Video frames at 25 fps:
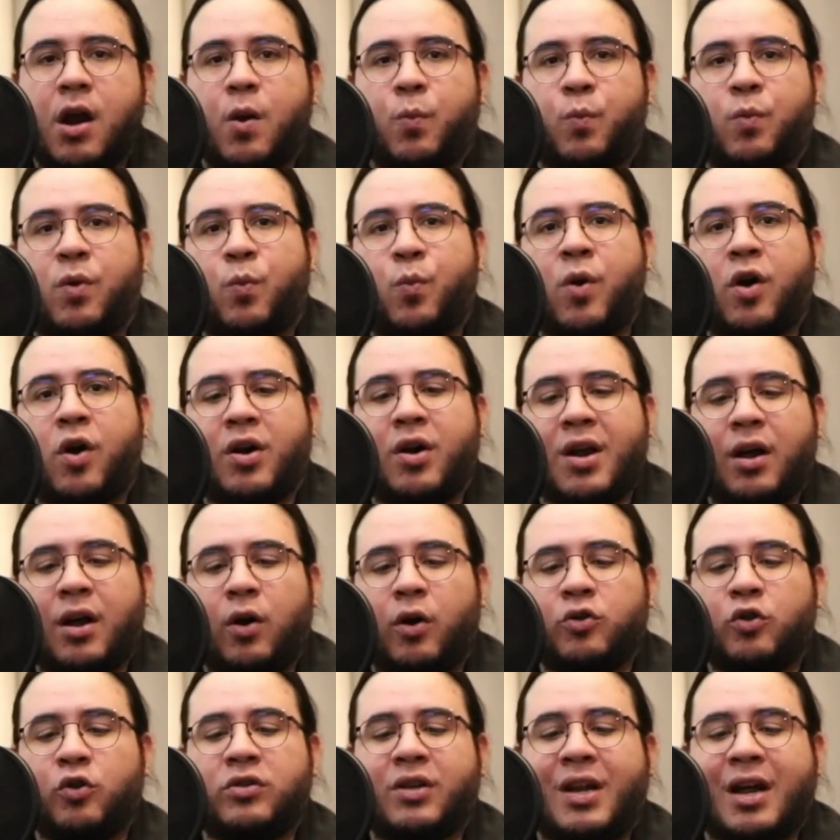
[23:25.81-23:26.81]
We're gonna
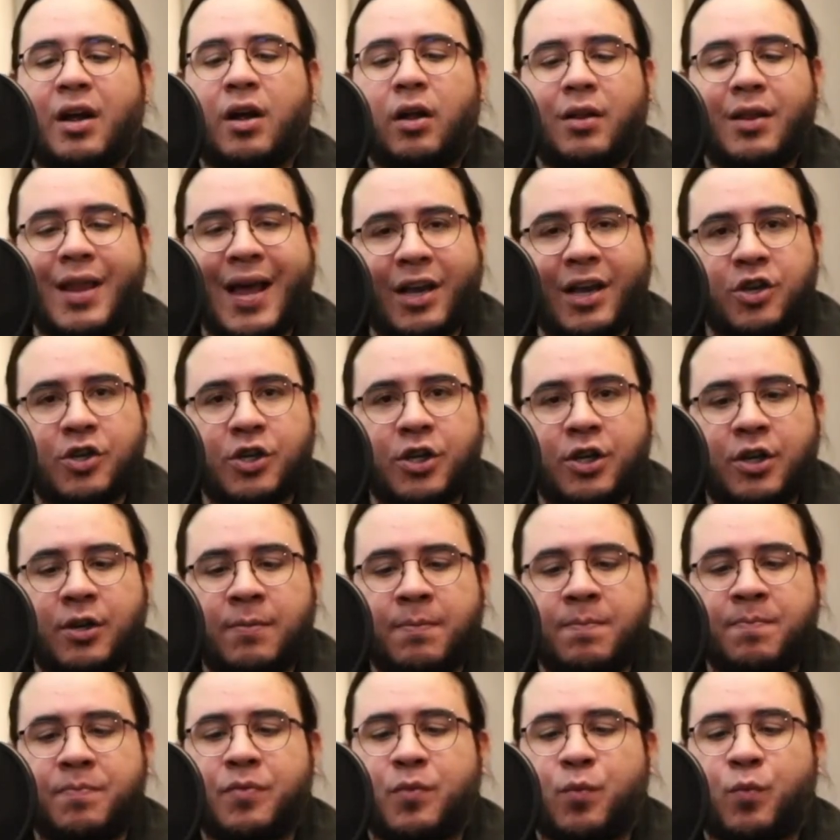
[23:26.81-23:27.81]
go to data
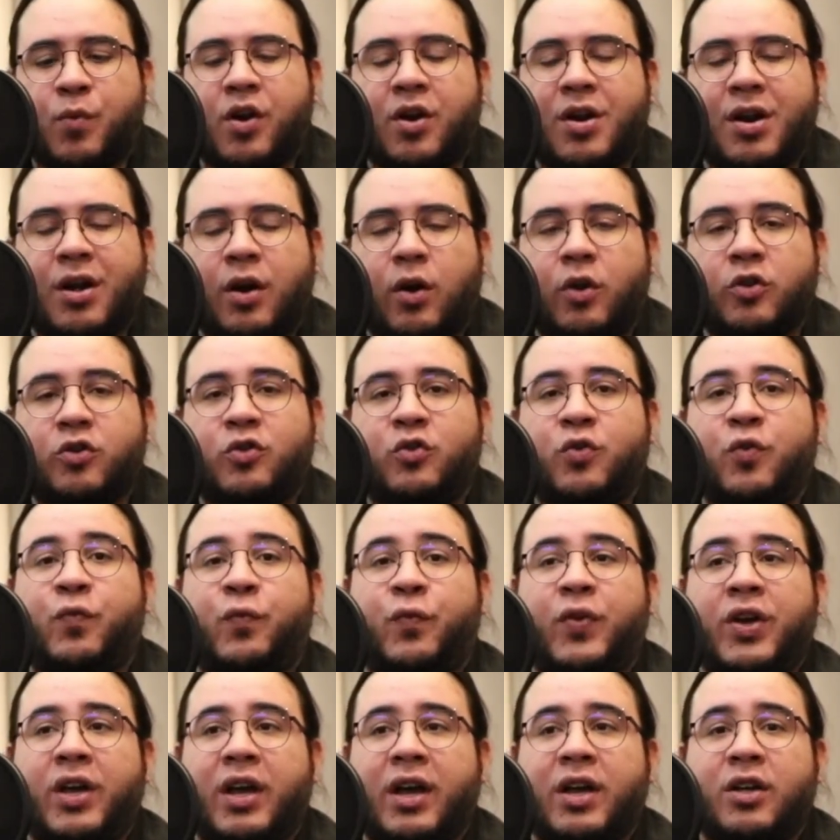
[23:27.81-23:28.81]
collection. We're gonna go
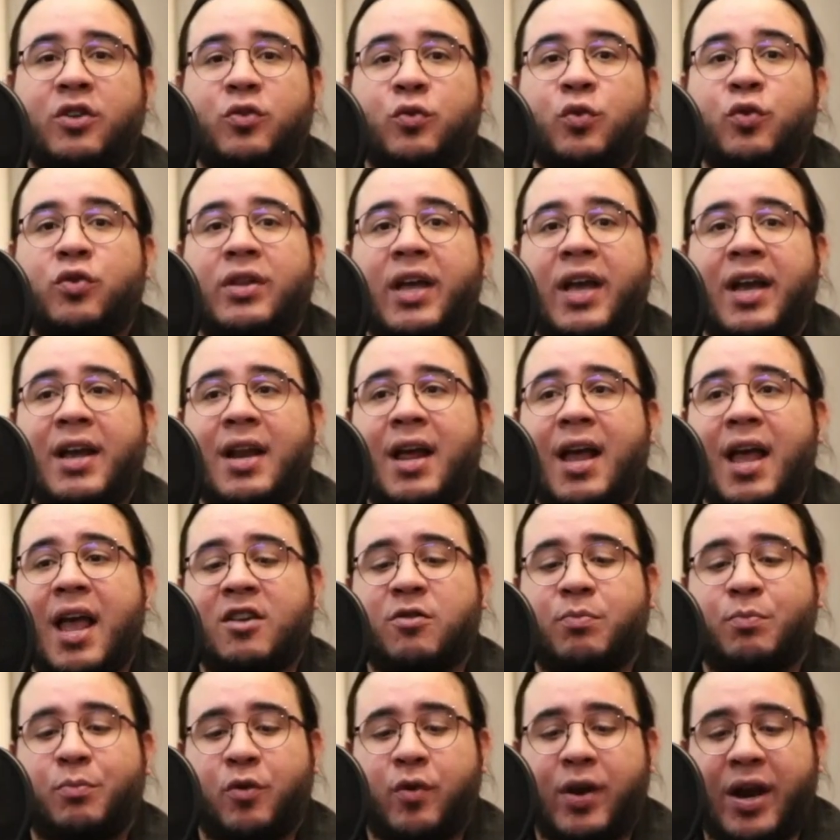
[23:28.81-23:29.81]
to data
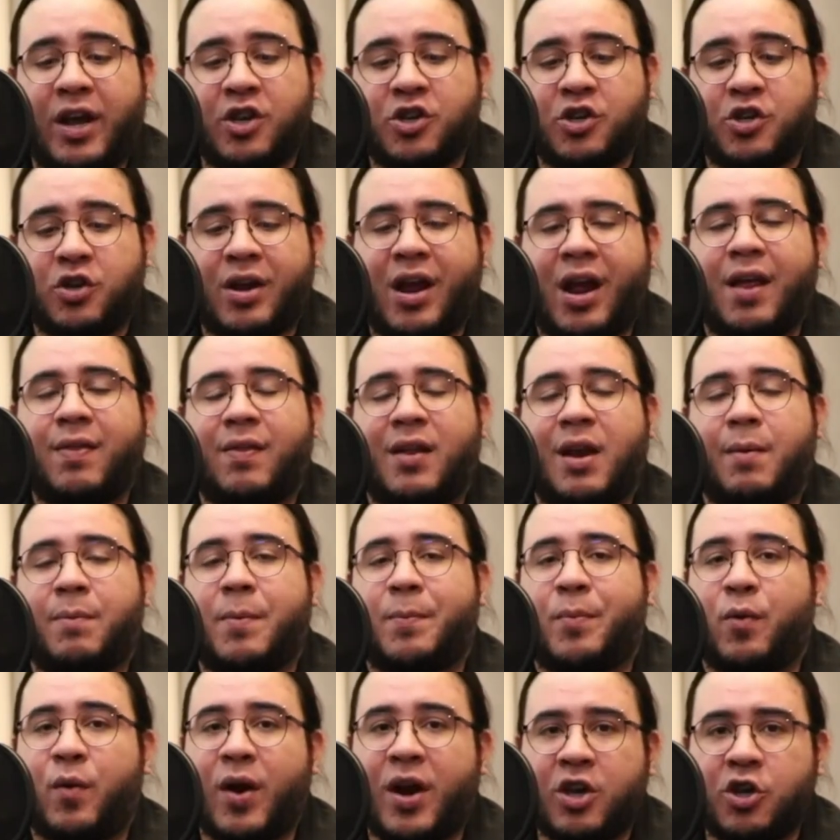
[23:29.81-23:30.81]
exploration and data
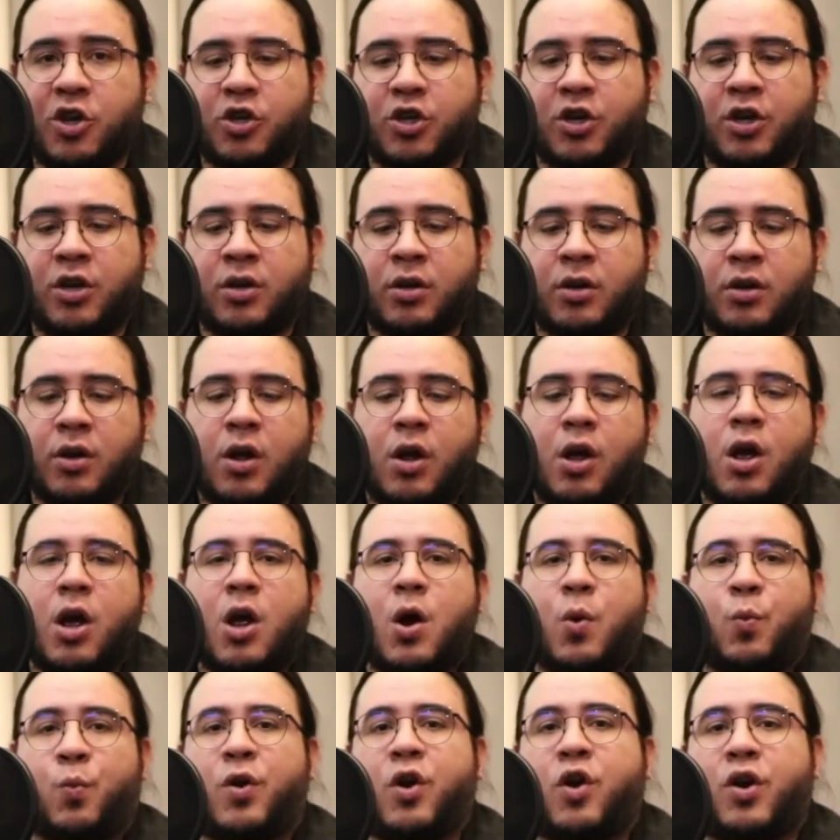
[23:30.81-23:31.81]
preparation.
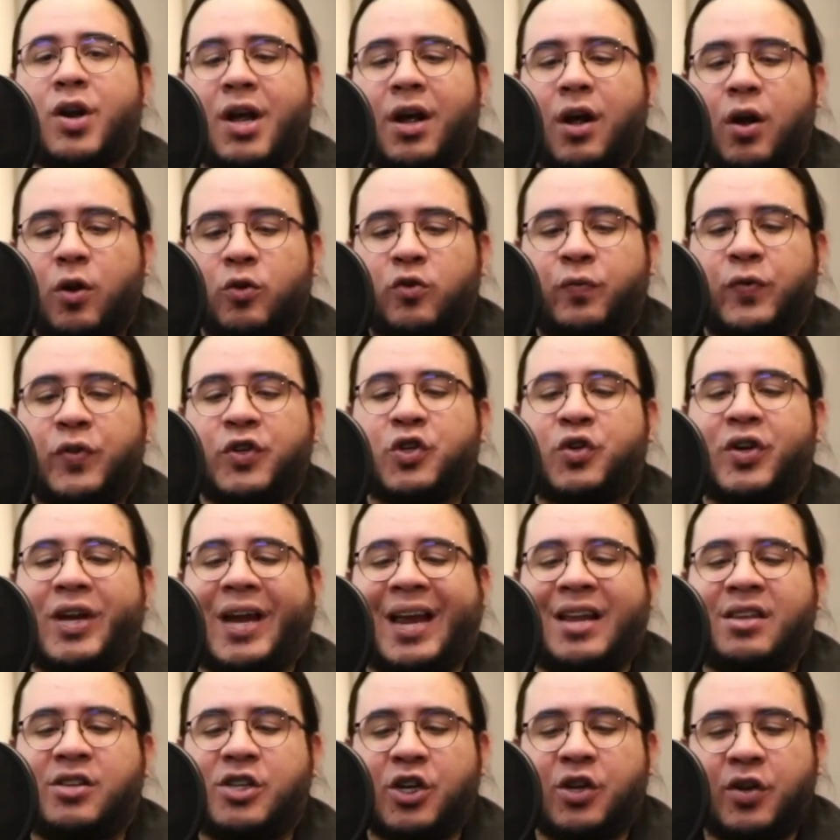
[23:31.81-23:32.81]
We're gonna go to feature
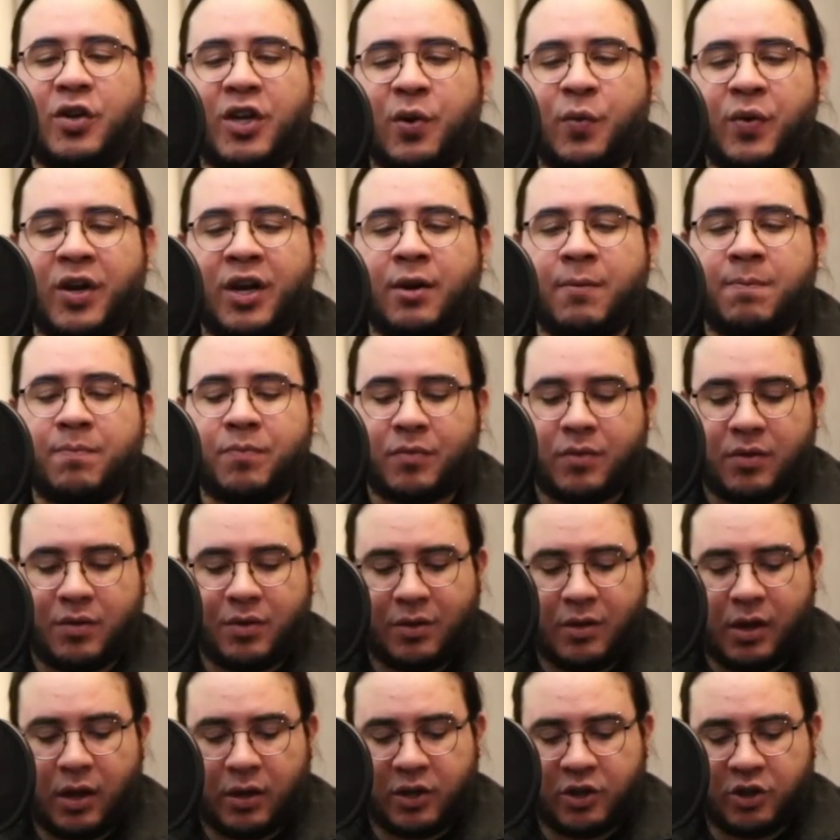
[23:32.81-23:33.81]
engineering,
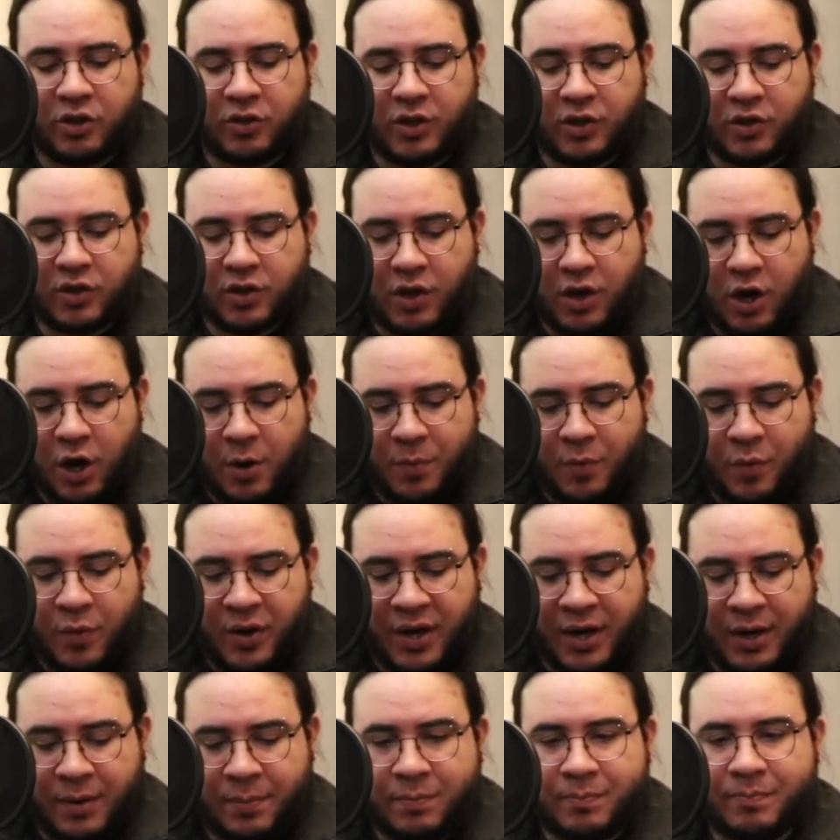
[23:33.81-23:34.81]
knowledge
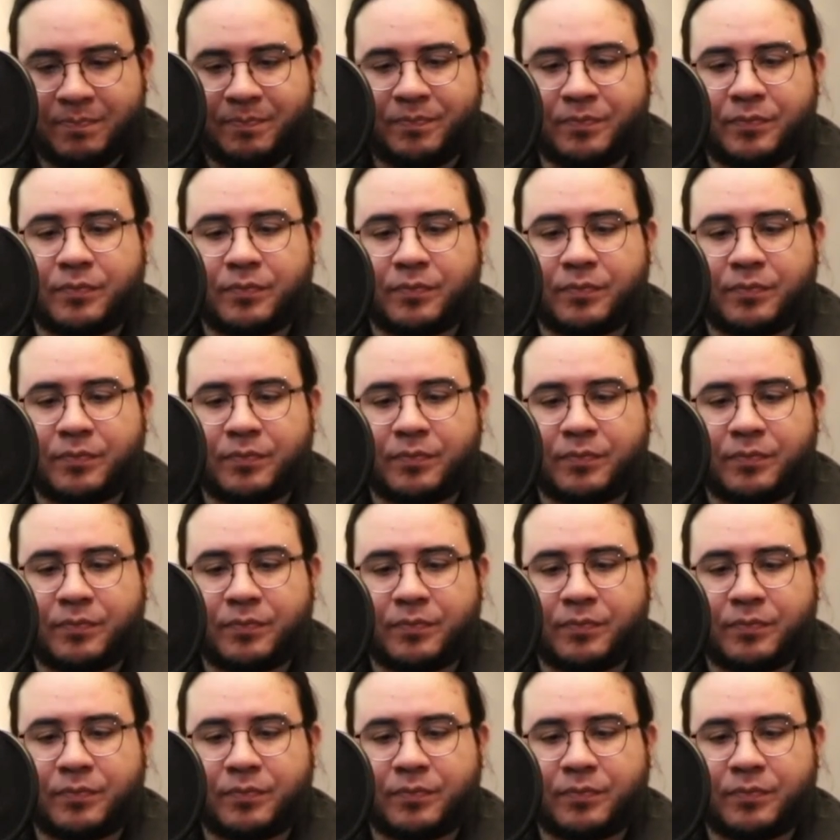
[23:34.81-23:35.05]
discovery.